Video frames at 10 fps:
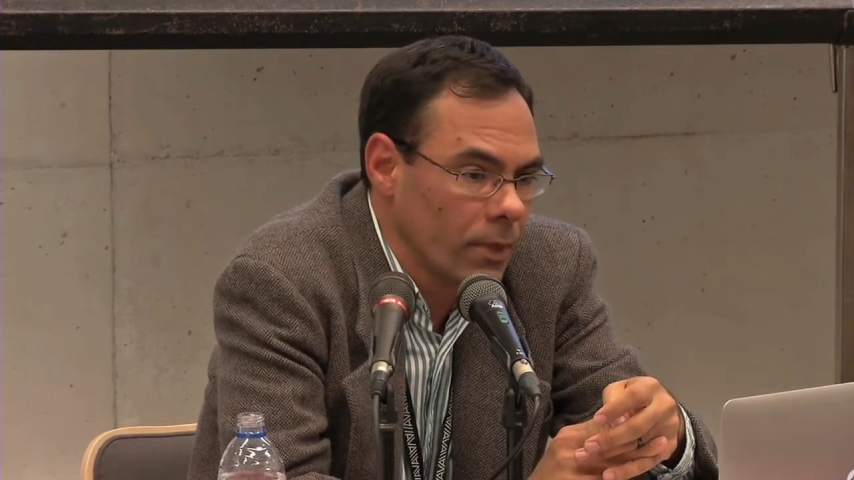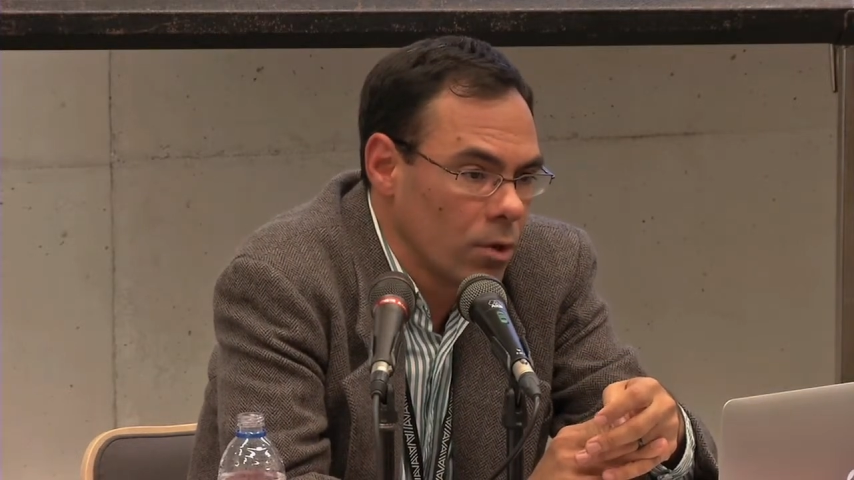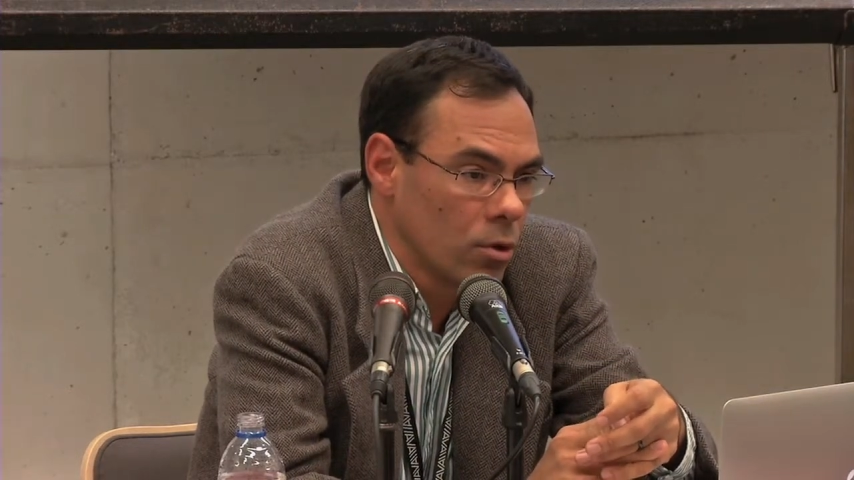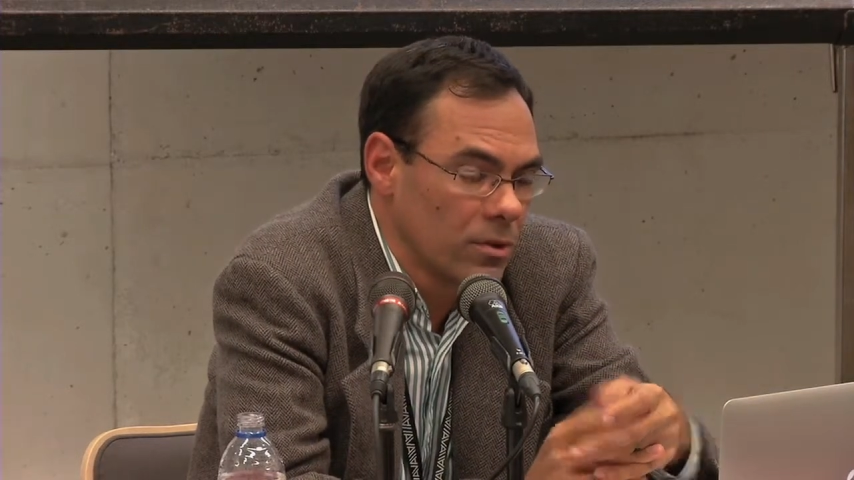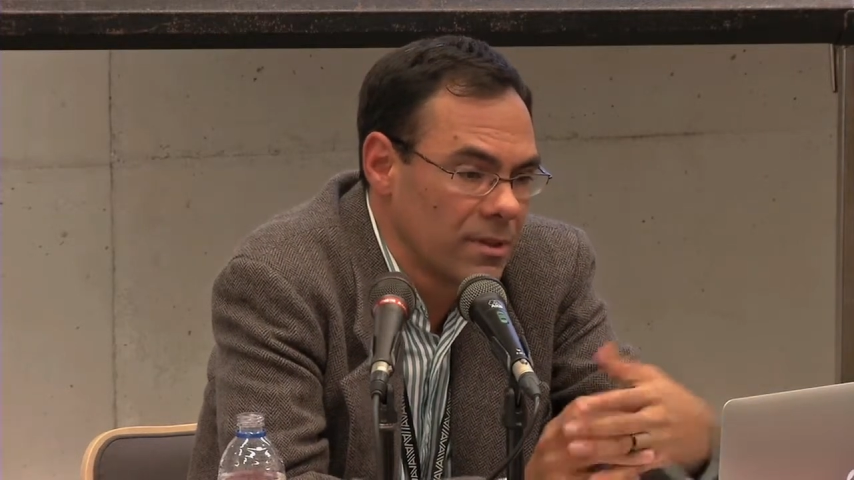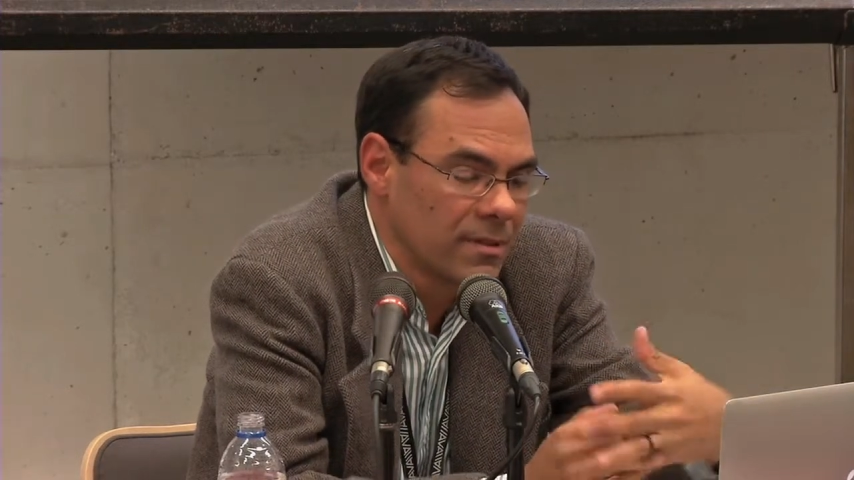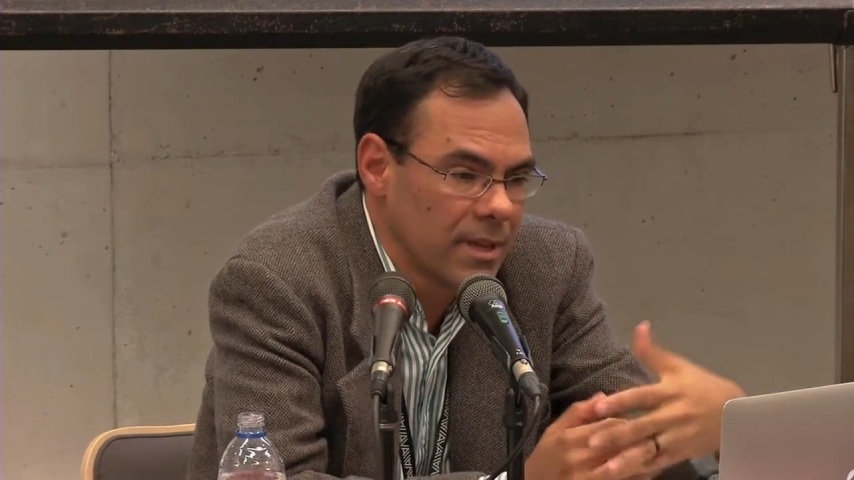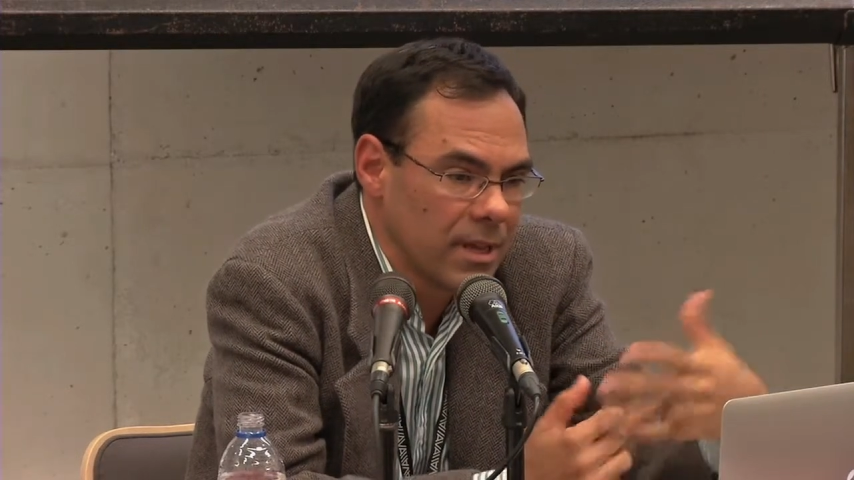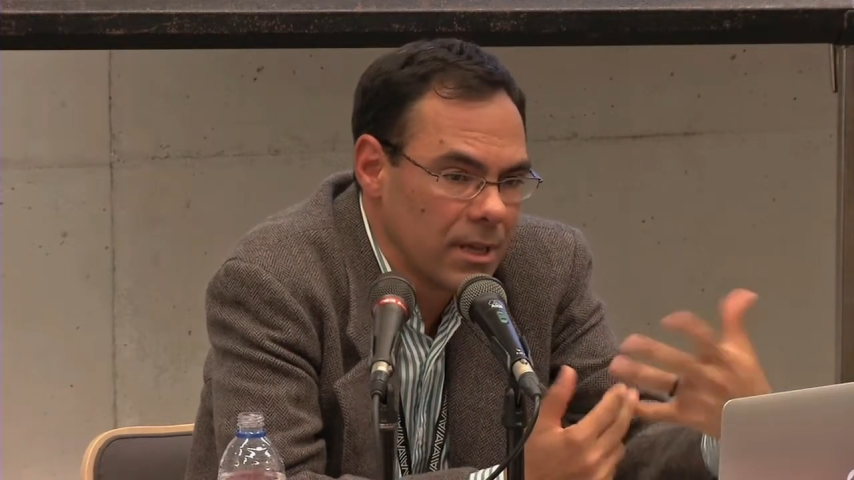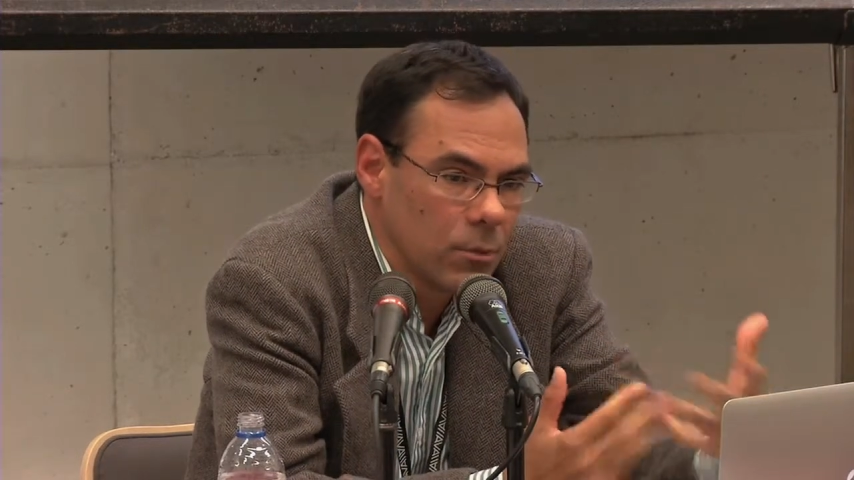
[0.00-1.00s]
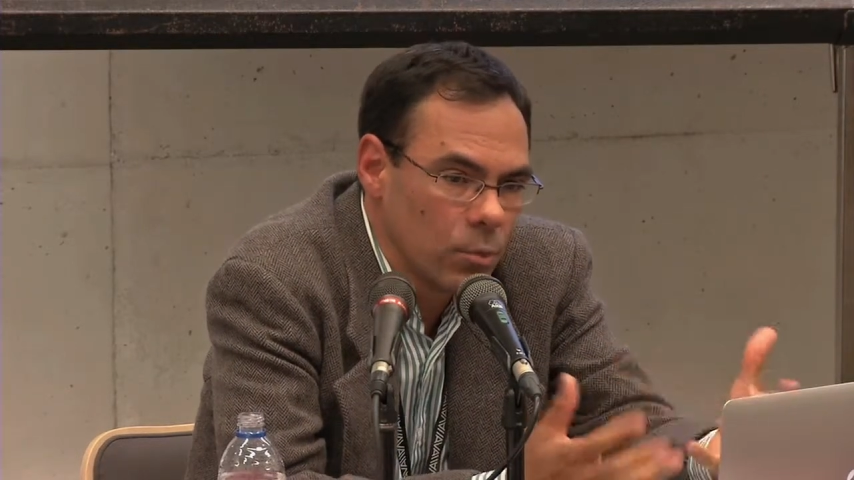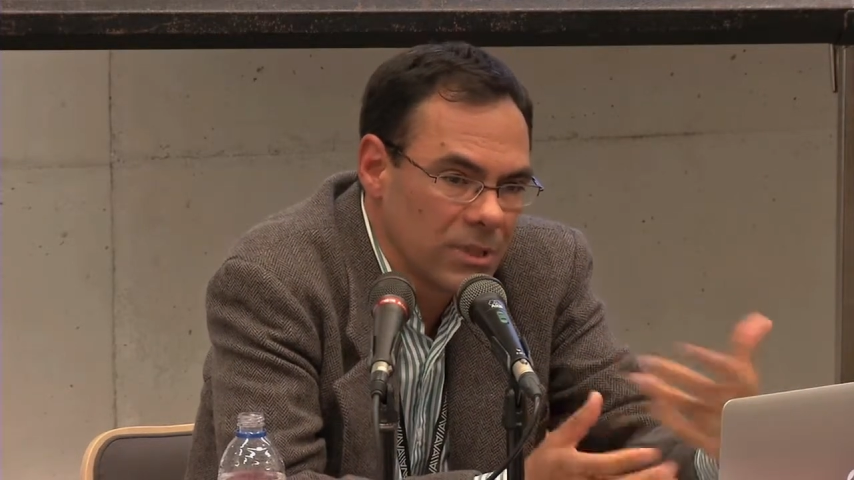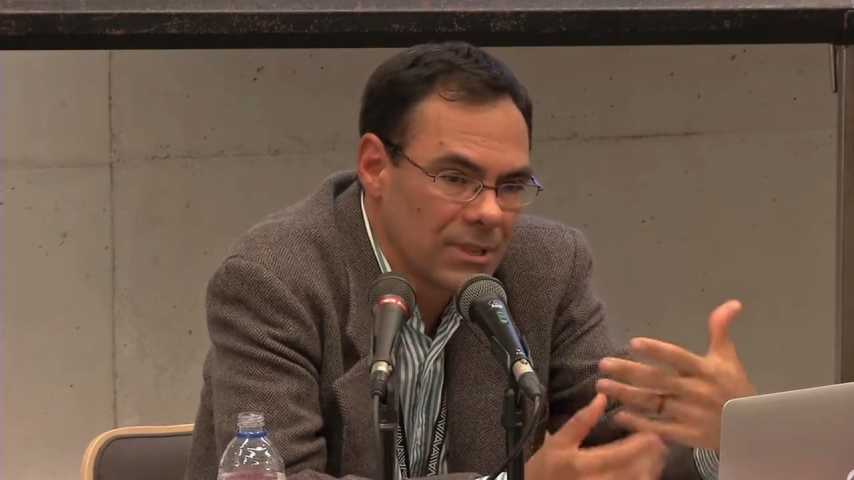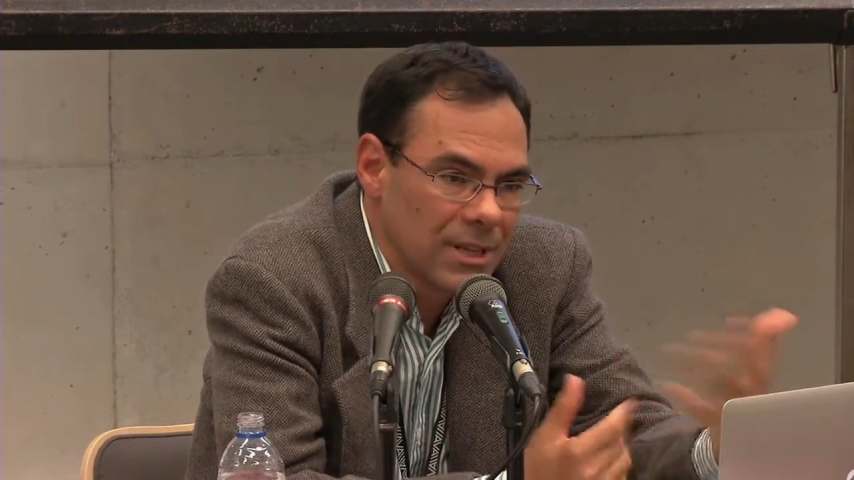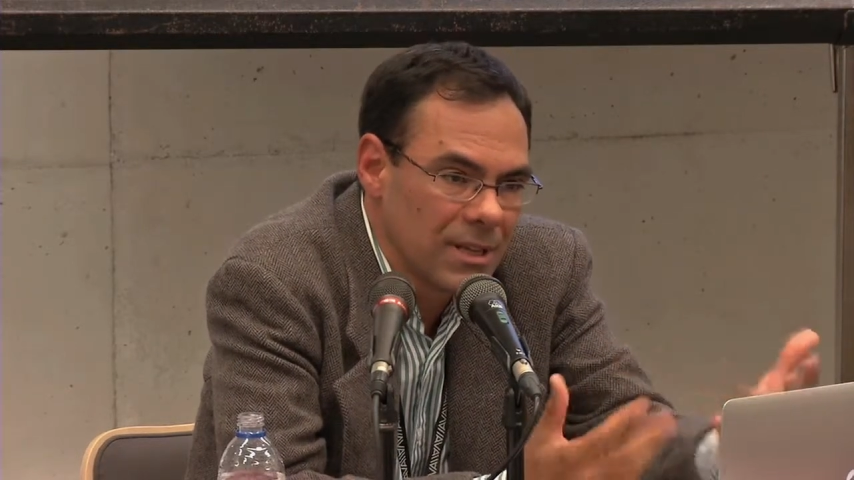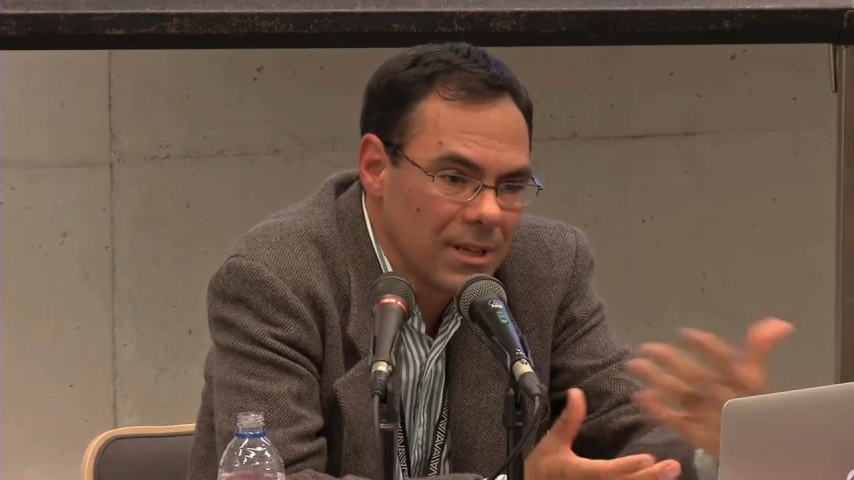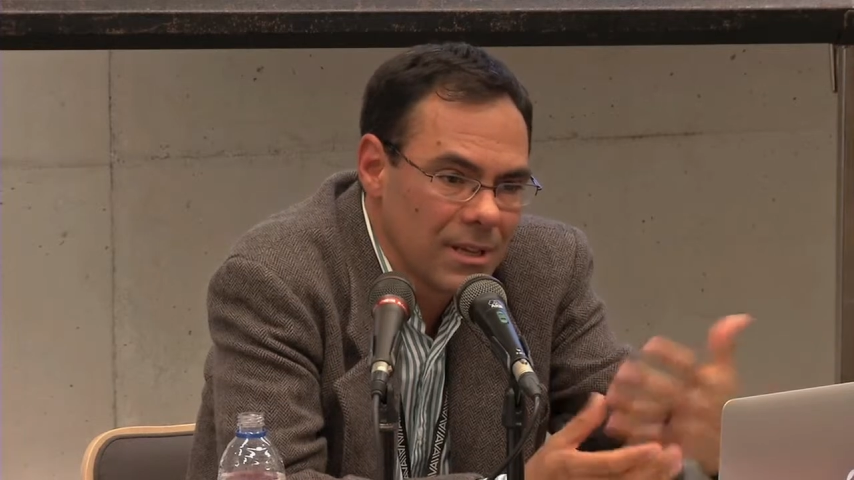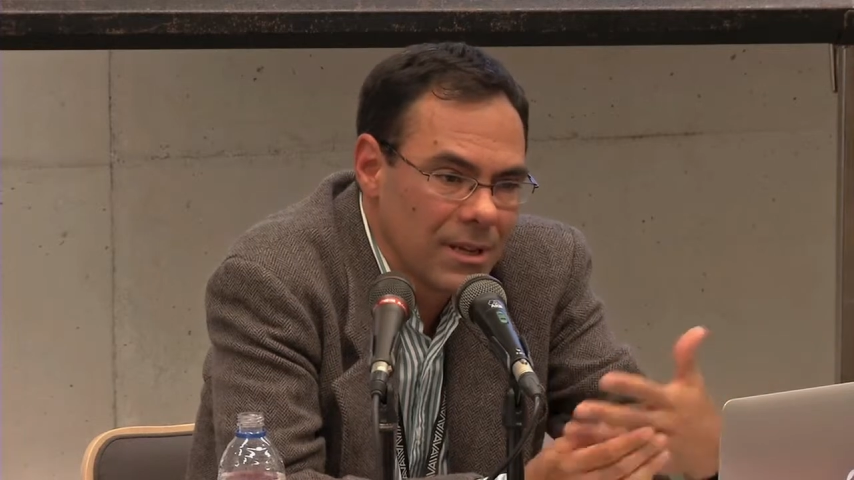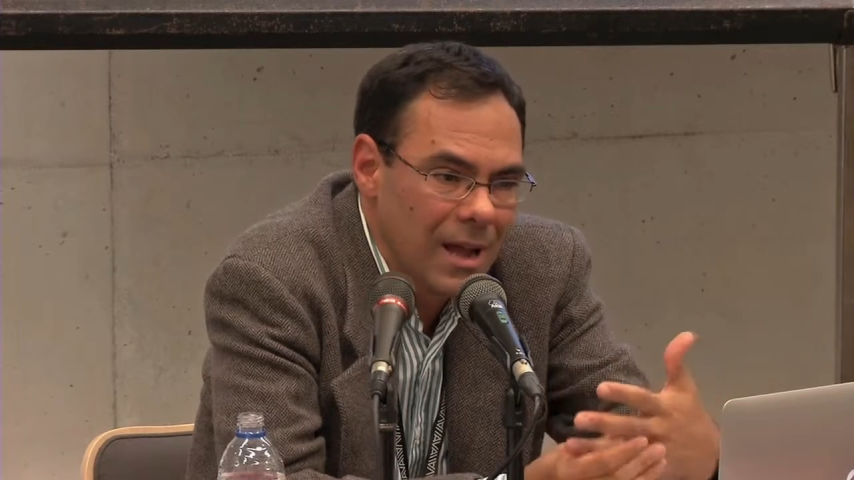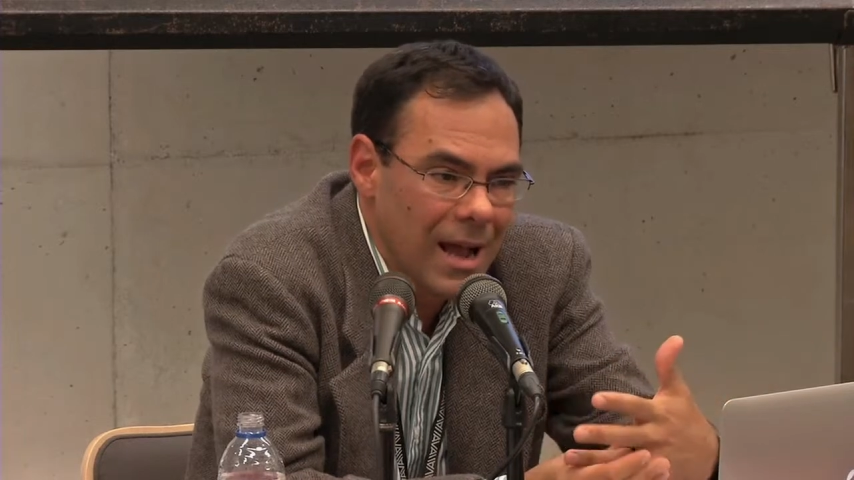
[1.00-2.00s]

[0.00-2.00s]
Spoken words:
with the